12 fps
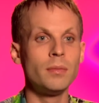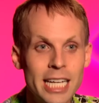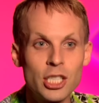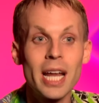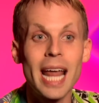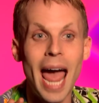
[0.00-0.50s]

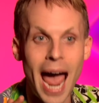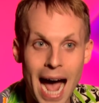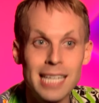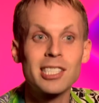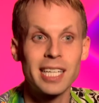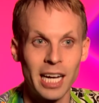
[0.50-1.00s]
He's not
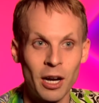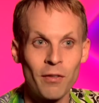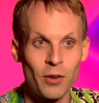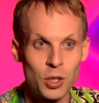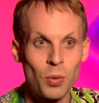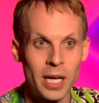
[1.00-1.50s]
asking
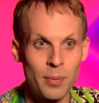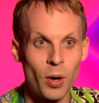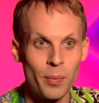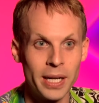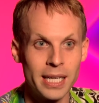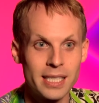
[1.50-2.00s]
for twenty
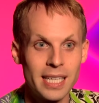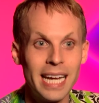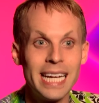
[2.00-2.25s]
more minutes.